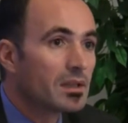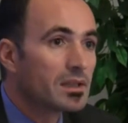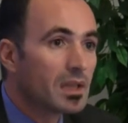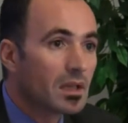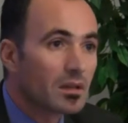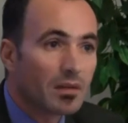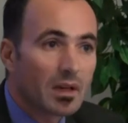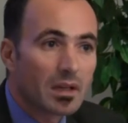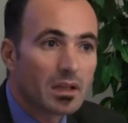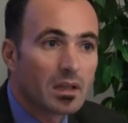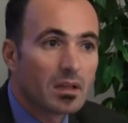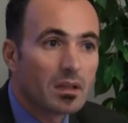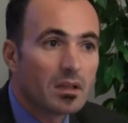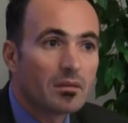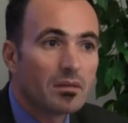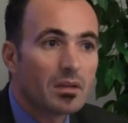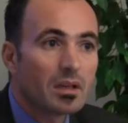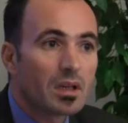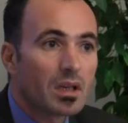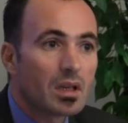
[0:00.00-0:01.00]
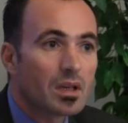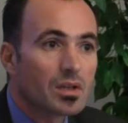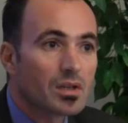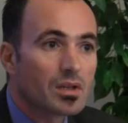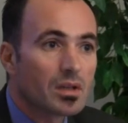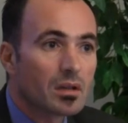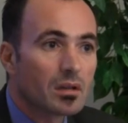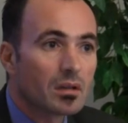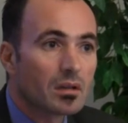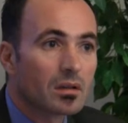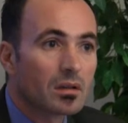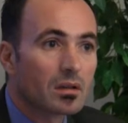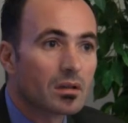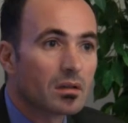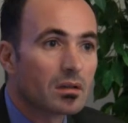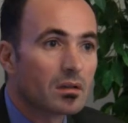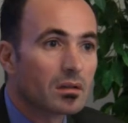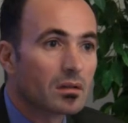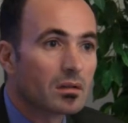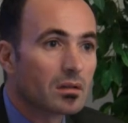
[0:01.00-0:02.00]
Self-identification,